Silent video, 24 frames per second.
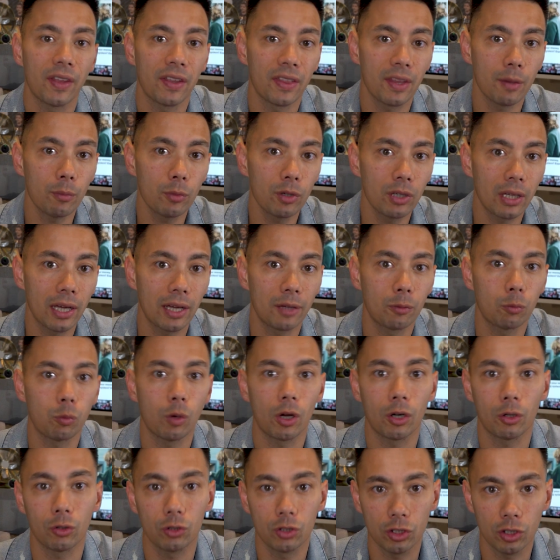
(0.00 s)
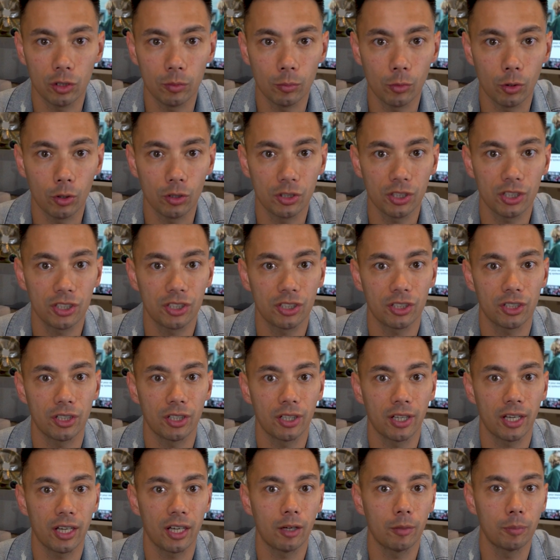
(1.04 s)
And then we'll add one or two more just to
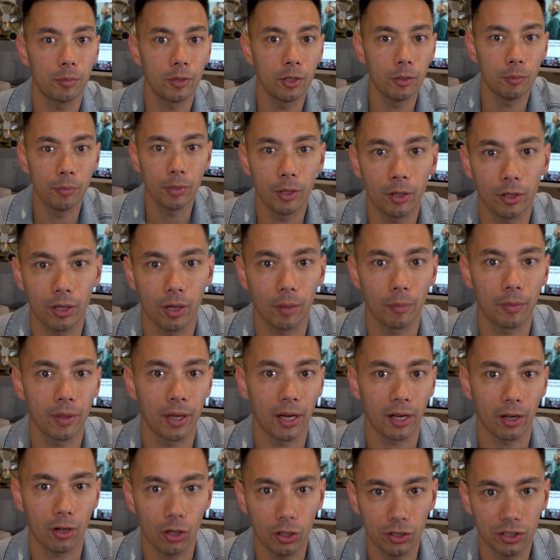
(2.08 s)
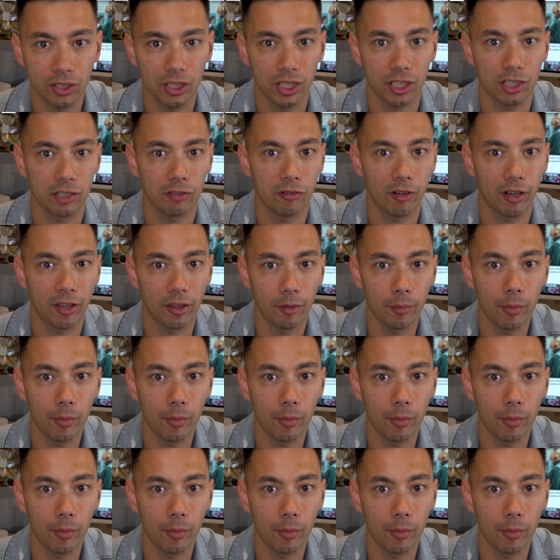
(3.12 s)
help you build up that context around the